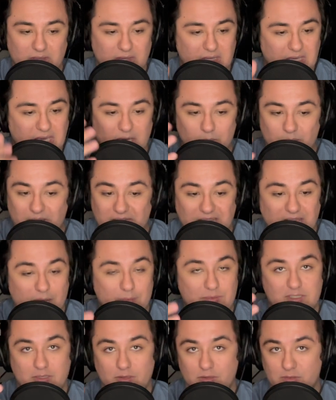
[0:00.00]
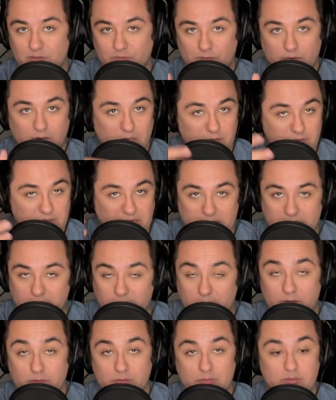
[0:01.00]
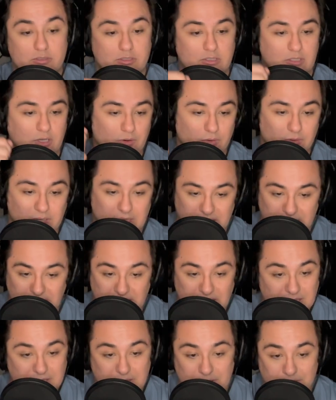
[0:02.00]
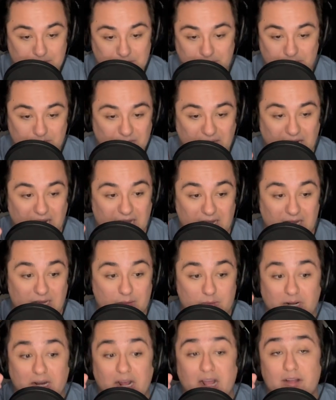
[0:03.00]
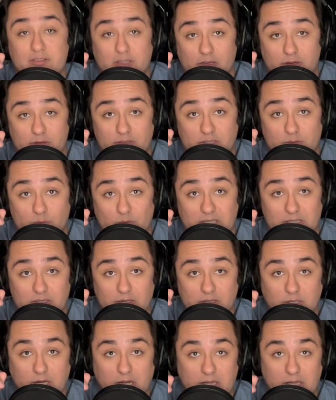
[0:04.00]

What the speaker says: keeping the episodes for all of that goes, so I'm going to have to do some research on